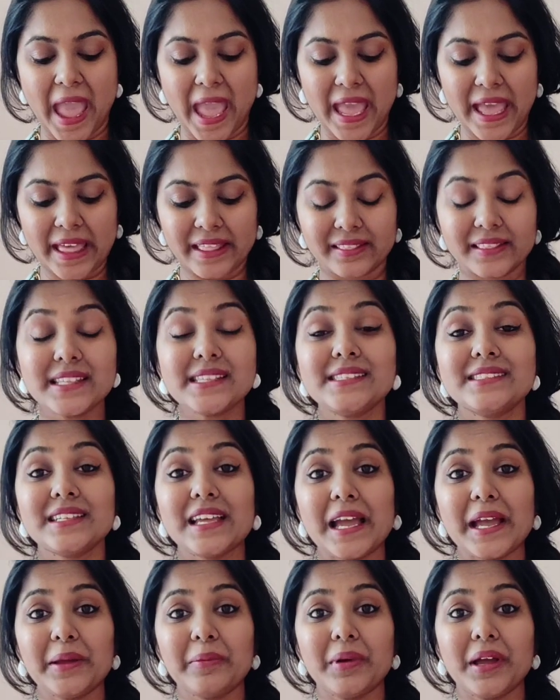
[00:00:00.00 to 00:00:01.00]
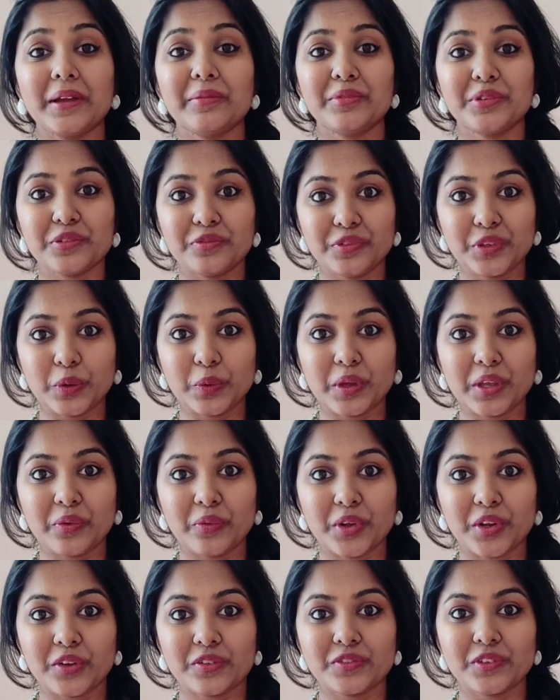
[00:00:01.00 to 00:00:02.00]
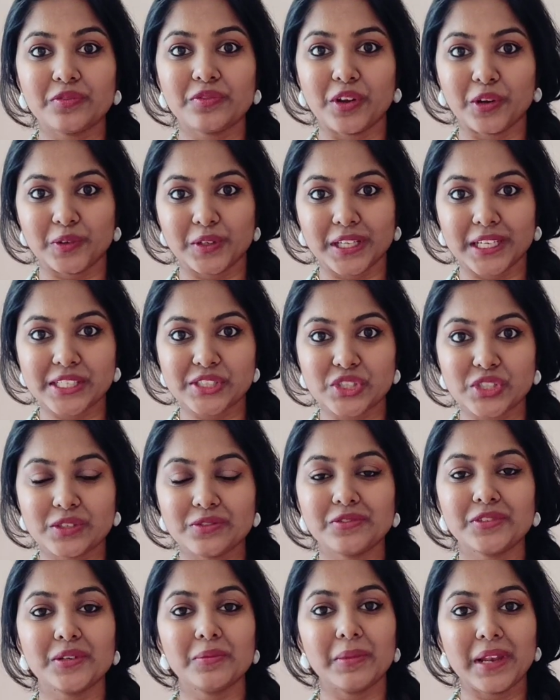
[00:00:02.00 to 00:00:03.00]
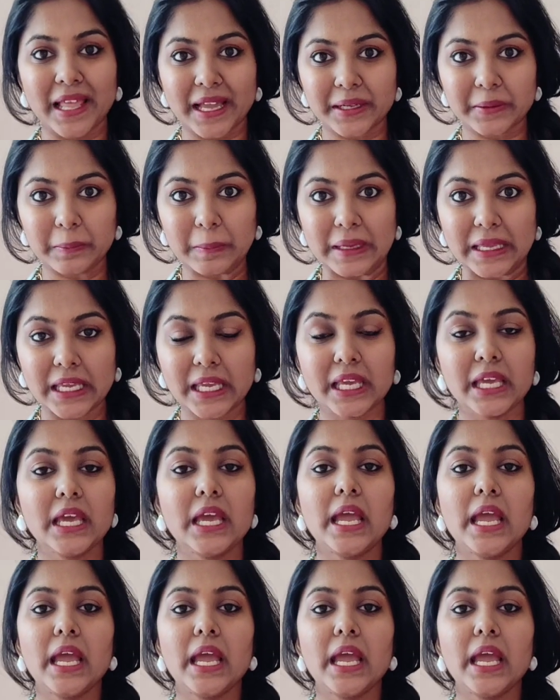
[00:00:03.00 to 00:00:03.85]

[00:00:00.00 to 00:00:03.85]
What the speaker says: and this time I'm reviewing one of the foundations from Lakme.